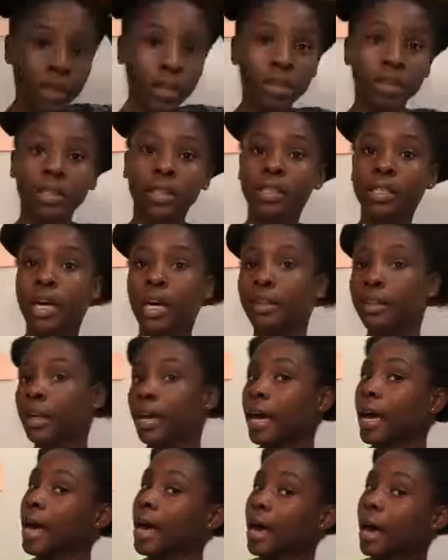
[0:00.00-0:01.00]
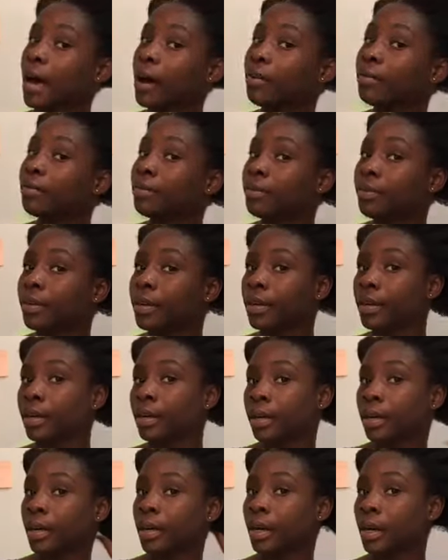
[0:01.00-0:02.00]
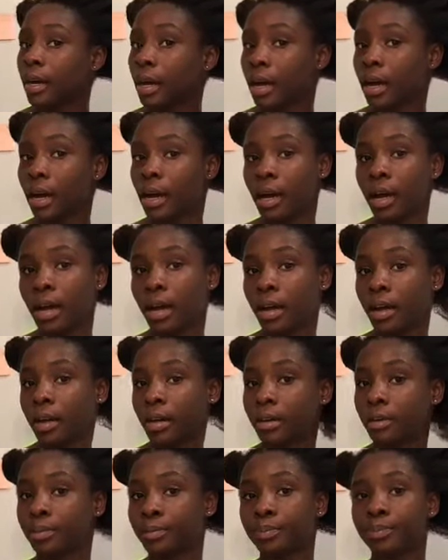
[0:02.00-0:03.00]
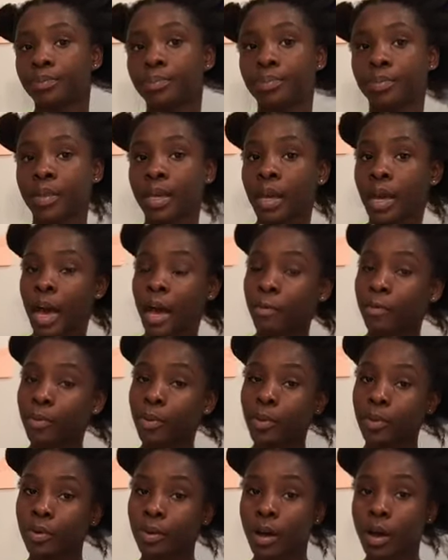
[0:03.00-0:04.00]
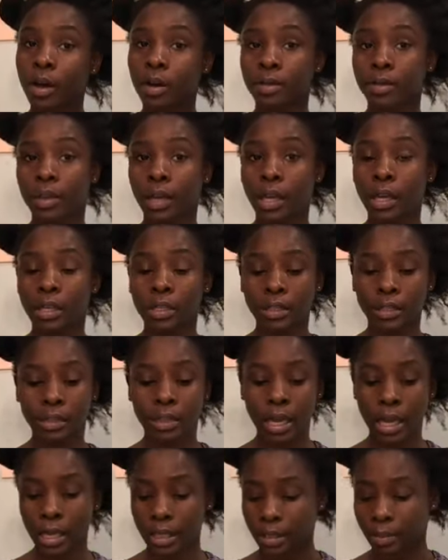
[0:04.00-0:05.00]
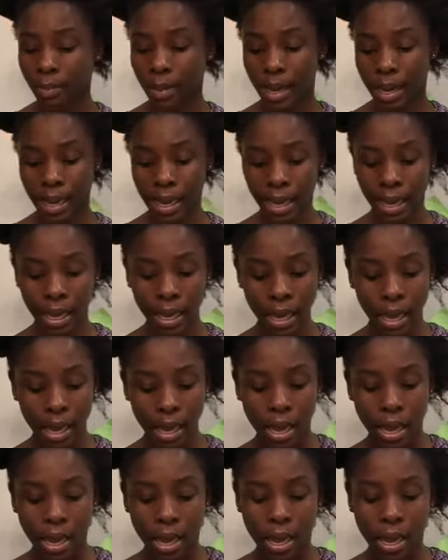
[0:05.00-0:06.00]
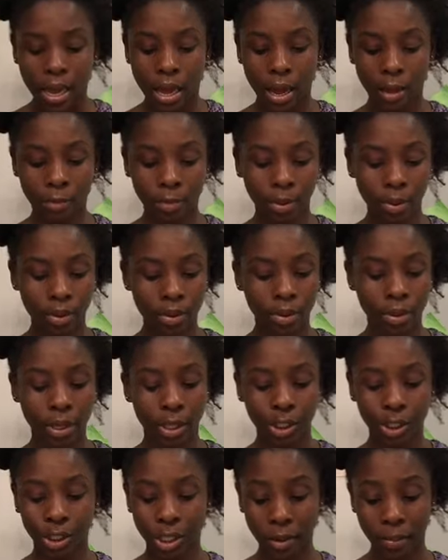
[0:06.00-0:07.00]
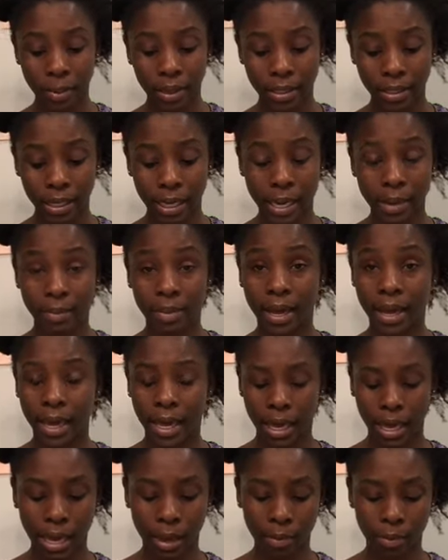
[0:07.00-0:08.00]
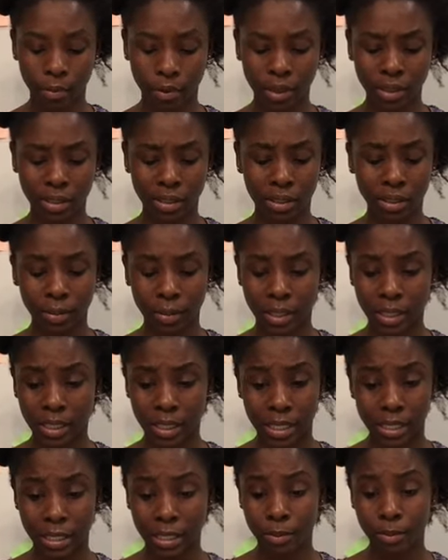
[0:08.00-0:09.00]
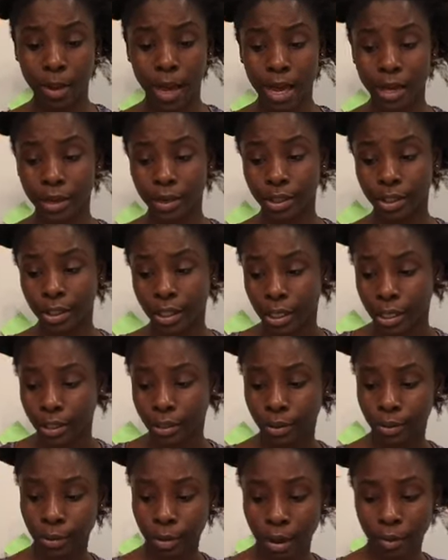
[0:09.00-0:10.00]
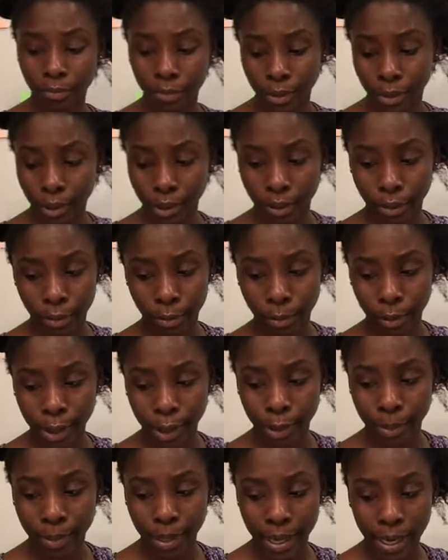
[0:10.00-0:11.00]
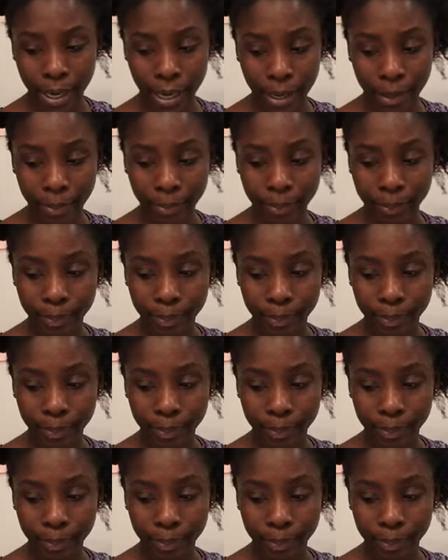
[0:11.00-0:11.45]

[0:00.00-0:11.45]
So now that I have I put all these things in my hair, I put the shea butter in my hair, I'm going to twist it. This is what I usually do after washing my hair.